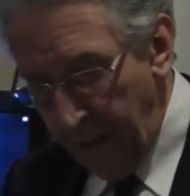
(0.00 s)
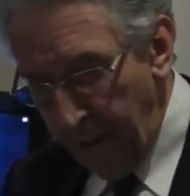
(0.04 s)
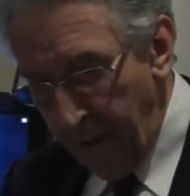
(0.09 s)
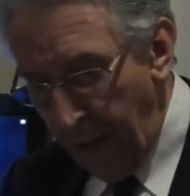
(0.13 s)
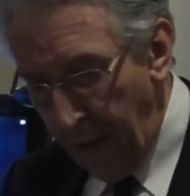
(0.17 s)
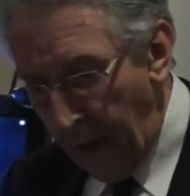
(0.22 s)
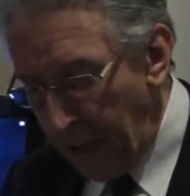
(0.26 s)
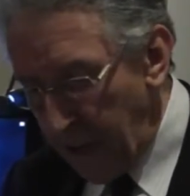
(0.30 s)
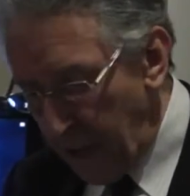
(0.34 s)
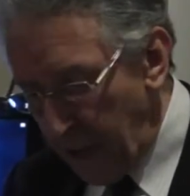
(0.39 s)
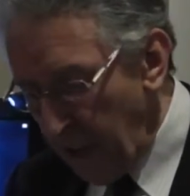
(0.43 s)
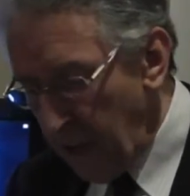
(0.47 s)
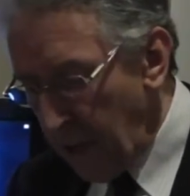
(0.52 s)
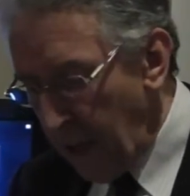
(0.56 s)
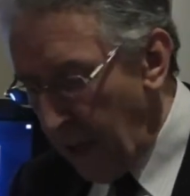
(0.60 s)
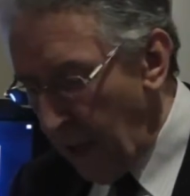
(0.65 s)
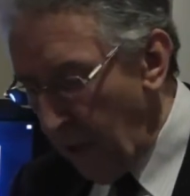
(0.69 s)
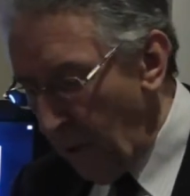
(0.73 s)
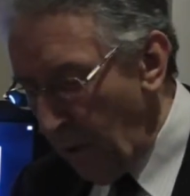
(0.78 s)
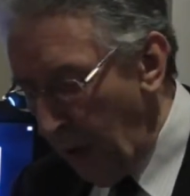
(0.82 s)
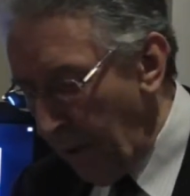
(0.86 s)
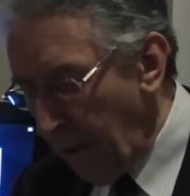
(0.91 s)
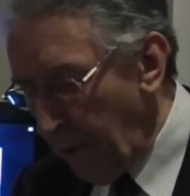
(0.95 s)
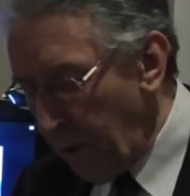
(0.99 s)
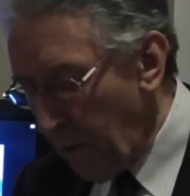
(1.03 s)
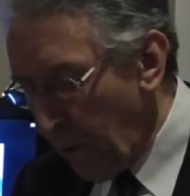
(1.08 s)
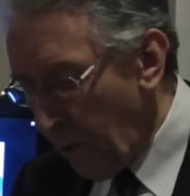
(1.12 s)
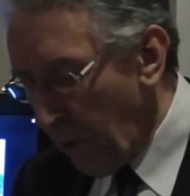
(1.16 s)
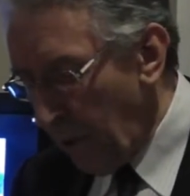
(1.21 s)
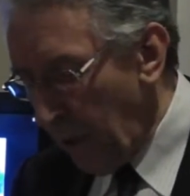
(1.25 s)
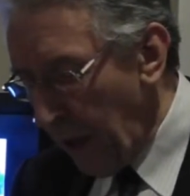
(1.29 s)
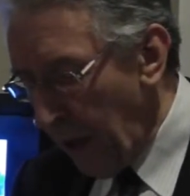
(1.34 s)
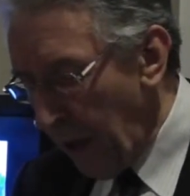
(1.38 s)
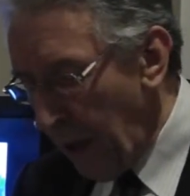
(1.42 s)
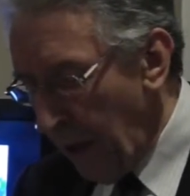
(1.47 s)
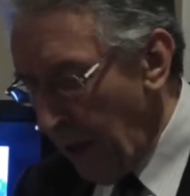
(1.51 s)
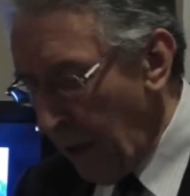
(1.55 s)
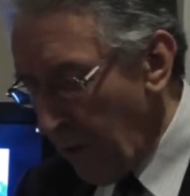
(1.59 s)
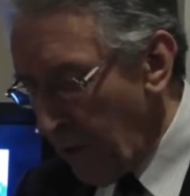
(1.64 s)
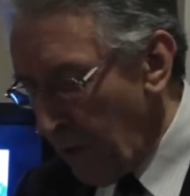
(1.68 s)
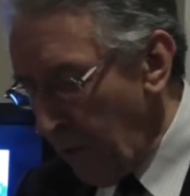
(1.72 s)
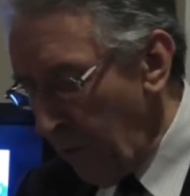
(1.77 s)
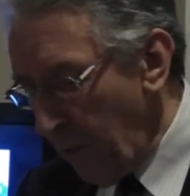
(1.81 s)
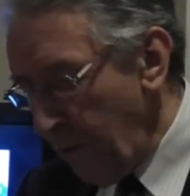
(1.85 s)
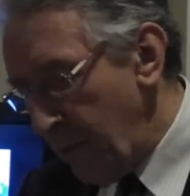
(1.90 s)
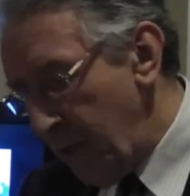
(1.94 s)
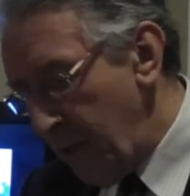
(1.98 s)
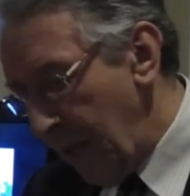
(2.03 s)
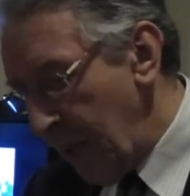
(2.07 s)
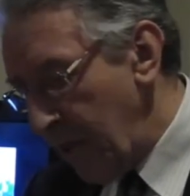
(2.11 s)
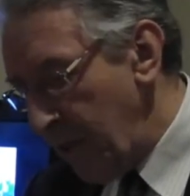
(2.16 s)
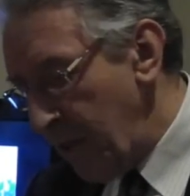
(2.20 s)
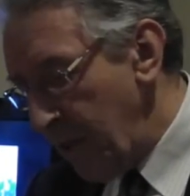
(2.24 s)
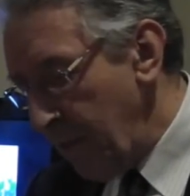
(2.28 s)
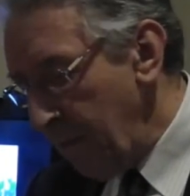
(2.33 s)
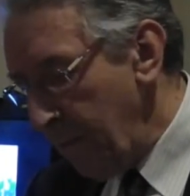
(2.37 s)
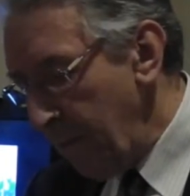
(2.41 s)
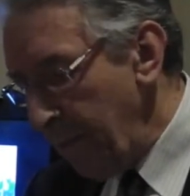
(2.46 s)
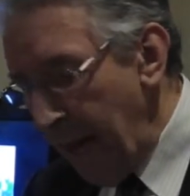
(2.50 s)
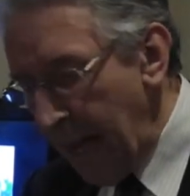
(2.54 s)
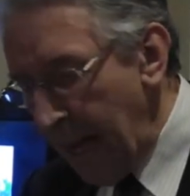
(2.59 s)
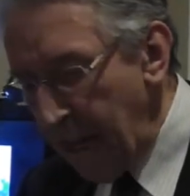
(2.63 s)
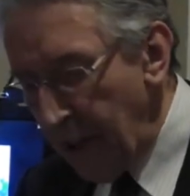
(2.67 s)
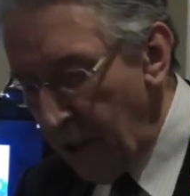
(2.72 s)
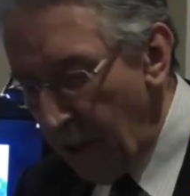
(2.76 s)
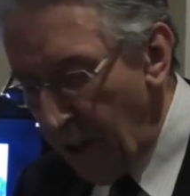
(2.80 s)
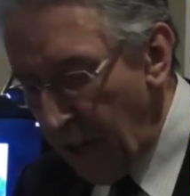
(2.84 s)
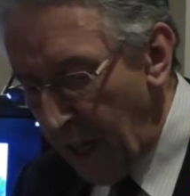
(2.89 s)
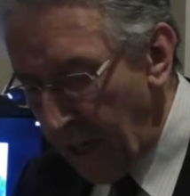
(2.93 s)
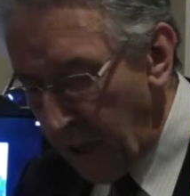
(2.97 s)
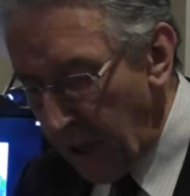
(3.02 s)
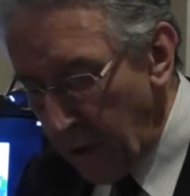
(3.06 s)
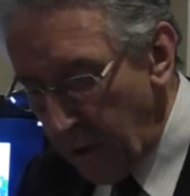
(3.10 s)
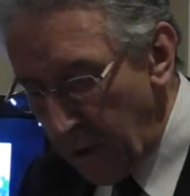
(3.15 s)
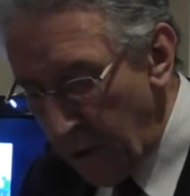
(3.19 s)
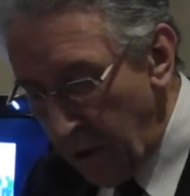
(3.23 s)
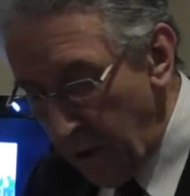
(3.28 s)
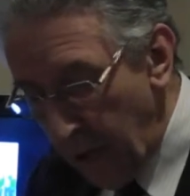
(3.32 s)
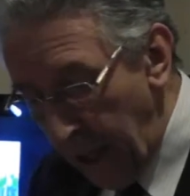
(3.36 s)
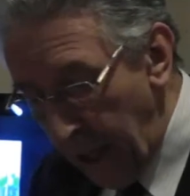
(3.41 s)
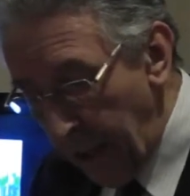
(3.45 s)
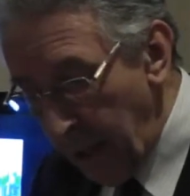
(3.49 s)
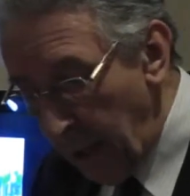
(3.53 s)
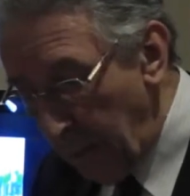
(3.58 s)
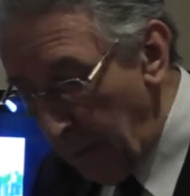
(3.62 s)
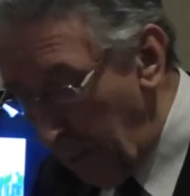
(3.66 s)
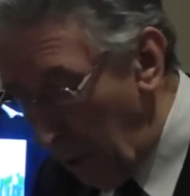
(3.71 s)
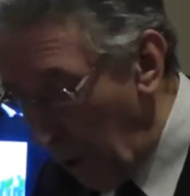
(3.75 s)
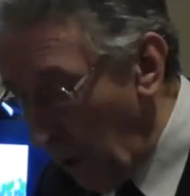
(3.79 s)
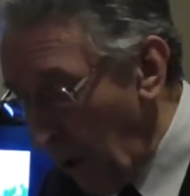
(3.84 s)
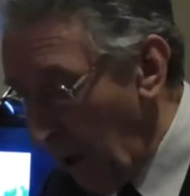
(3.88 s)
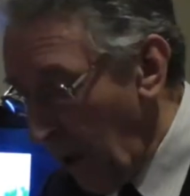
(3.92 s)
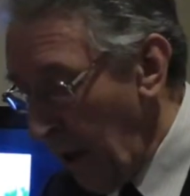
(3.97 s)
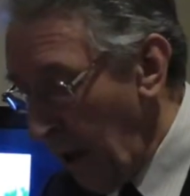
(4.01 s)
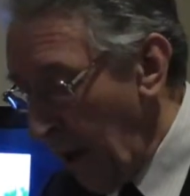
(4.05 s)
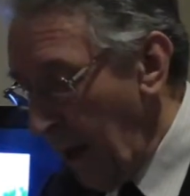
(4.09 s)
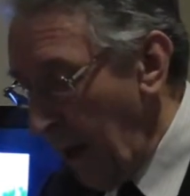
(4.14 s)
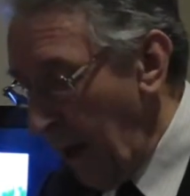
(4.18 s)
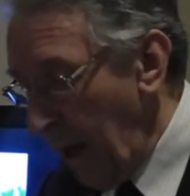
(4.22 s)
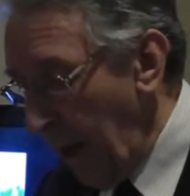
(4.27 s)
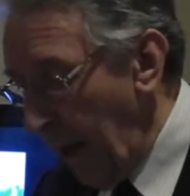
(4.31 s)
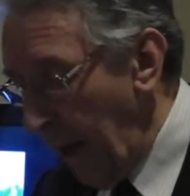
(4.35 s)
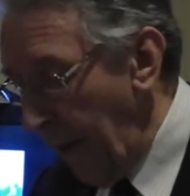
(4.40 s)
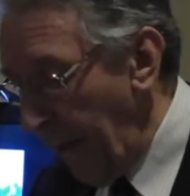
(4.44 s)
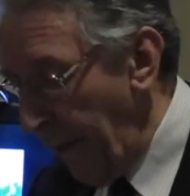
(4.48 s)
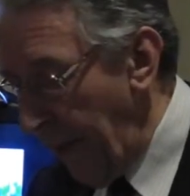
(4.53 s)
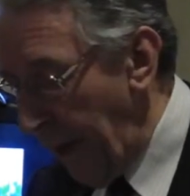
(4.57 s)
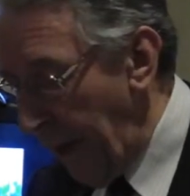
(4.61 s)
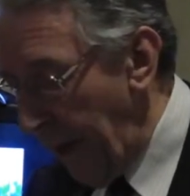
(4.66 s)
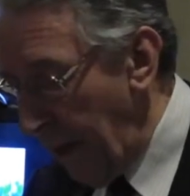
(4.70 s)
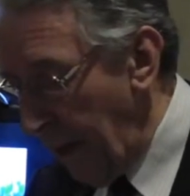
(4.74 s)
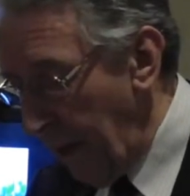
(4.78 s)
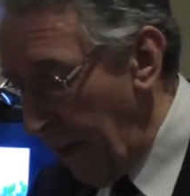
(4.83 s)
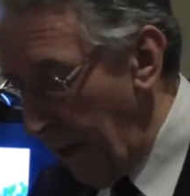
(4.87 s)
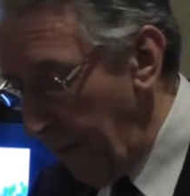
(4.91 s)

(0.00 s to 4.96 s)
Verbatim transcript: And I'm just going to run through the sort of six main things which are in the book, and then